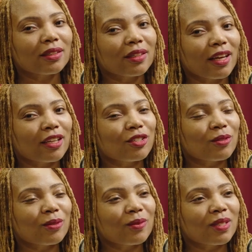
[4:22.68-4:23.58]
led
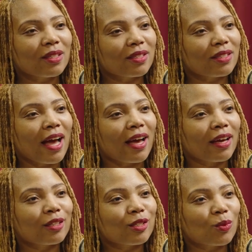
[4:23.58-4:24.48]
you to
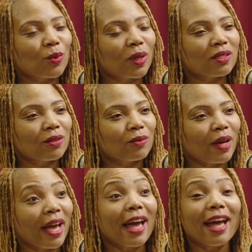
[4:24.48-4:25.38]
decide to want to,
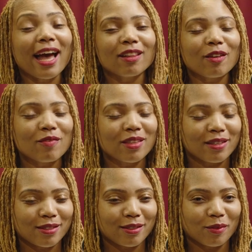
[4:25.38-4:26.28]
I love
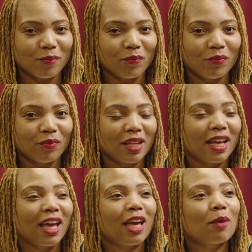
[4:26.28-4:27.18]
this,
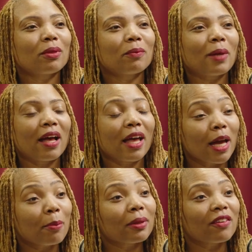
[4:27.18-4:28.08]

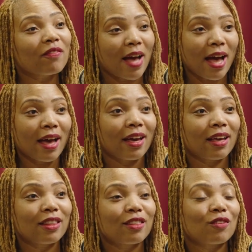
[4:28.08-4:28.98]
amplify
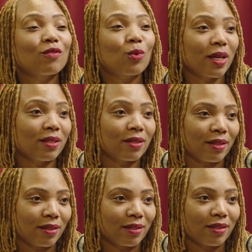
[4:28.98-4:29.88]
the
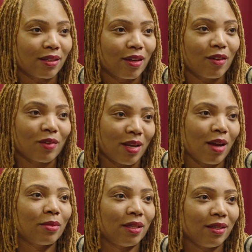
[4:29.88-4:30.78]
voices of
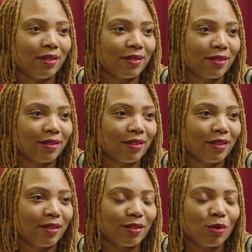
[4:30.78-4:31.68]
adoptees?
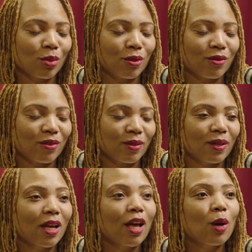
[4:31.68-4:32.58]
So beautiful.
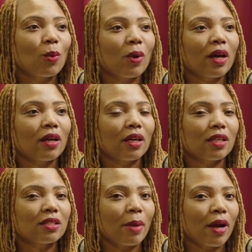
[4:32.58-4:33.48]
What
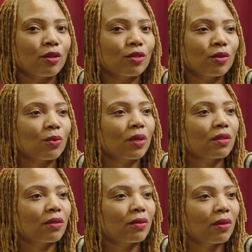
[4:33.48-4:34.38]
inspired you to want
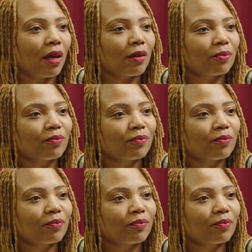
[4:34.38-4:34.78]
to do that?